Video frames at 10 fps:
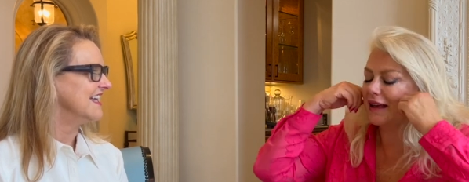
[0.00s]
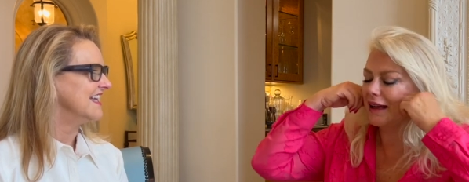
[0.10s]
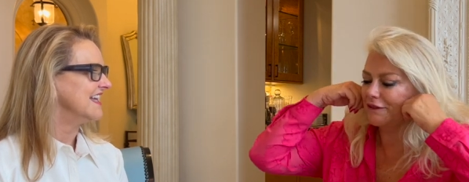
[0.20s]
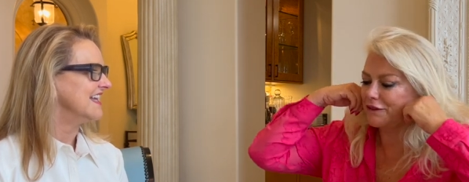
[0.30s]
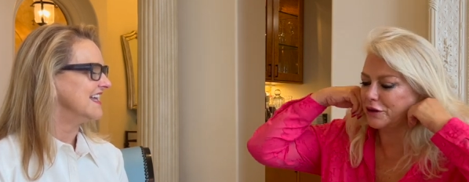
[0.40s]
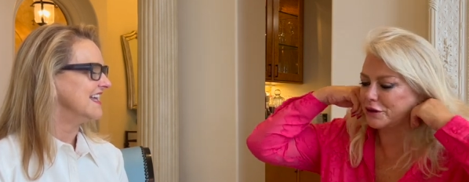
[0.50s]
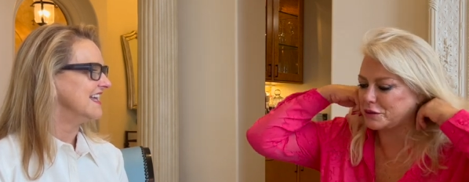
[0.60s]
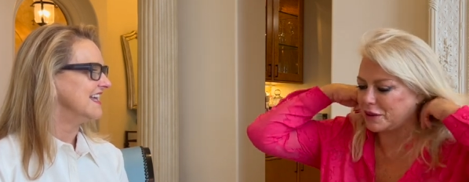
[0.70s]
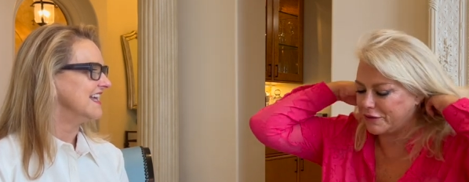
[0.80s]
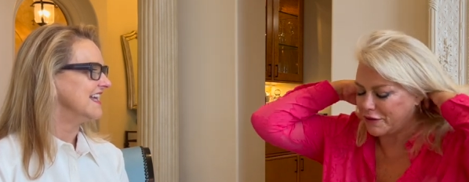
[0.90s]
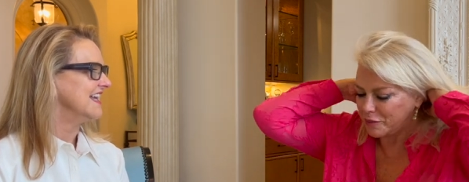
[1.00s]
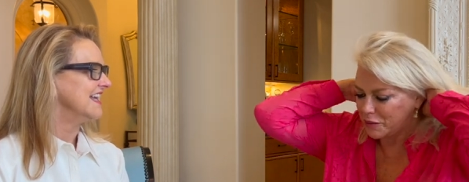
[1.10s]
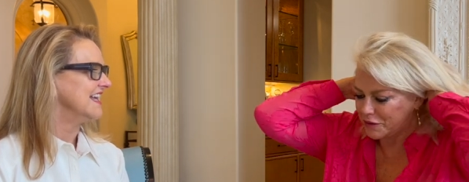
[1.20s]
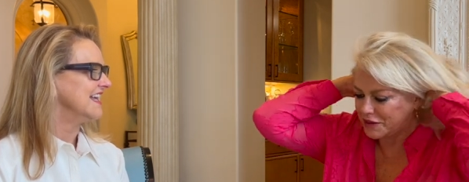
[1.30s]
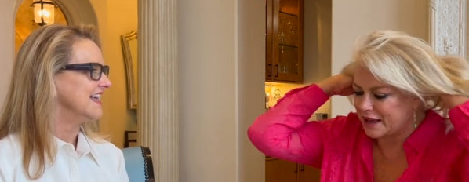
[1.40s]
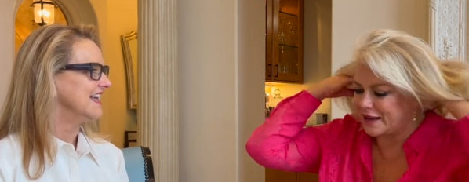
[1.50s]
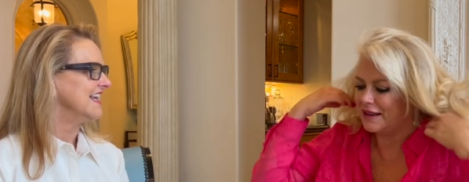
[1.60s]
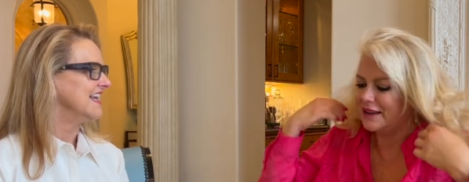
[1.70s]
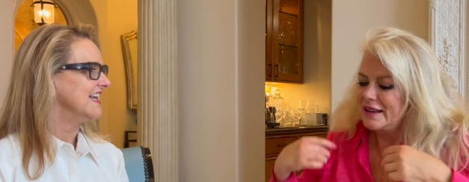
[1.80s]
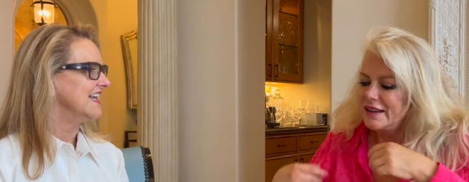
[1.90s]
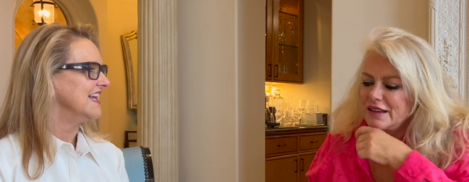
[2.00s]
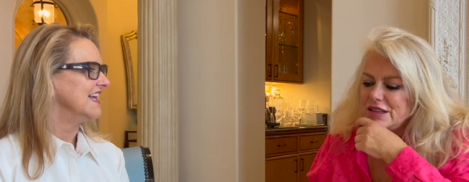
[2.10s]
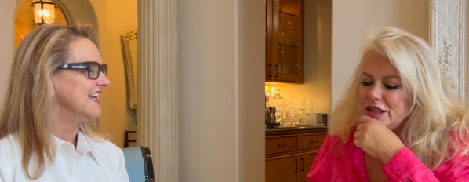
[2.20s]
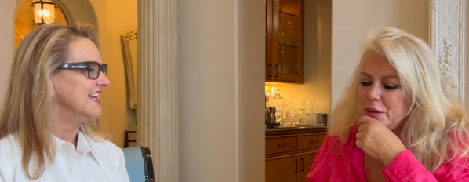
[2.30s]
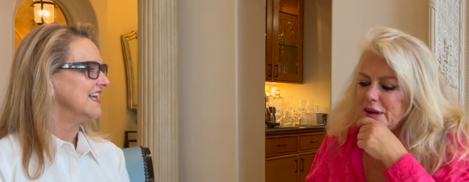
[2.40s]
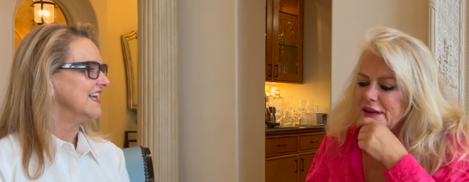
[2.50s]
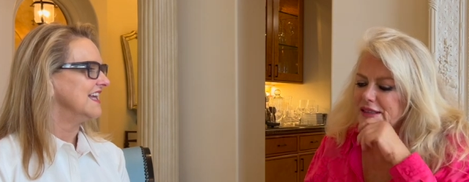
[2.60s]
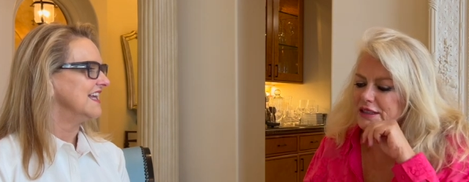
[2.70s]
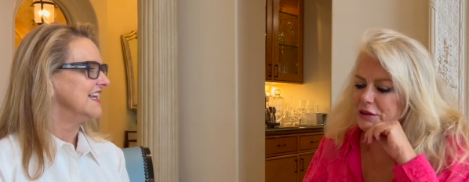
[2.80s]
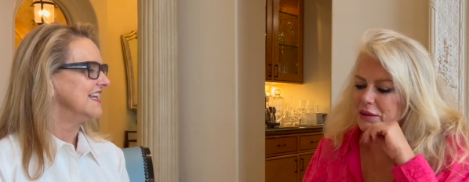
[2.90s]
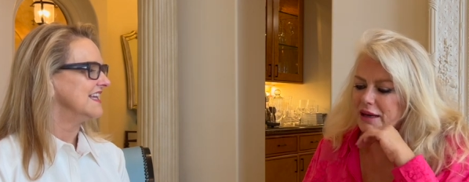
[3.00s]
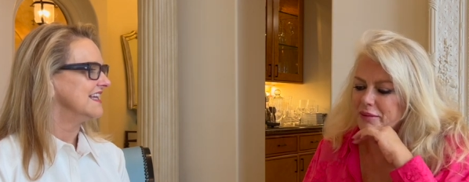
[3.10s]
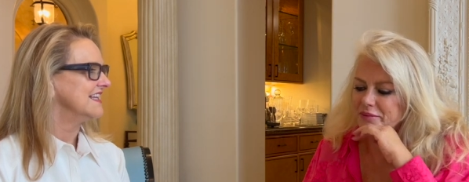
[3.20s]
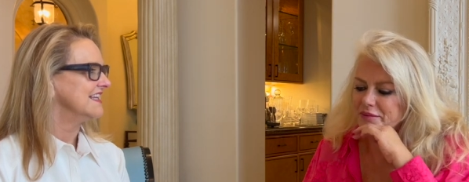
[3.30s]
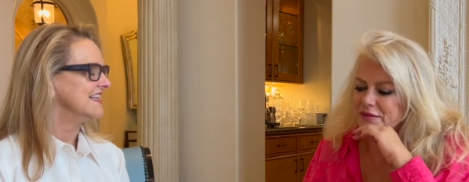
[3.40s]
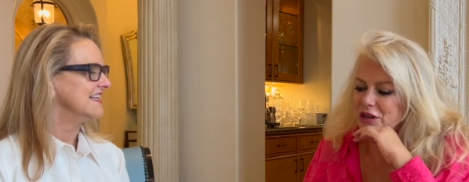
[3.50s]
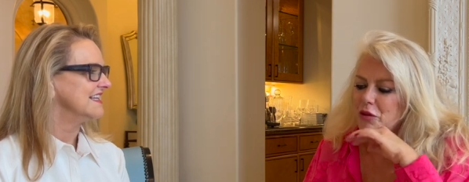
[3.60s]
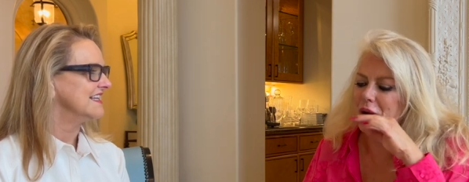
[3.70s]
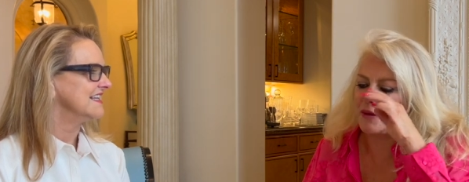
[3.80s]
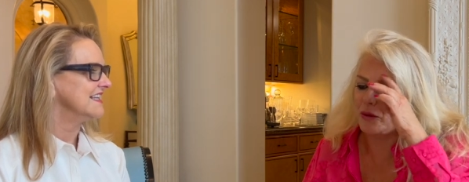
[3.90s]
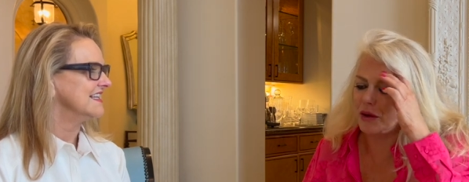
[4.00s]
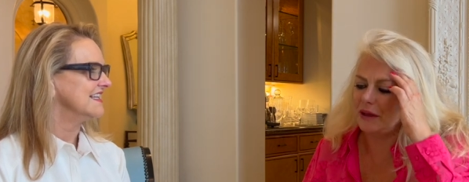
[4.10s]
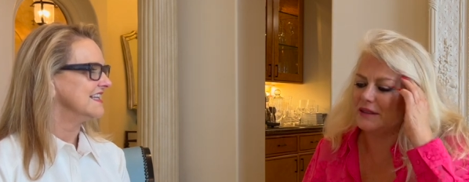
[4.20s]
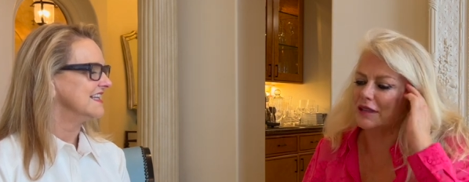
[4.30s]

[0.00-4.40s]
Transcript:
Speaker 1: and for her 25th birthday, she wanted to um, go around the world.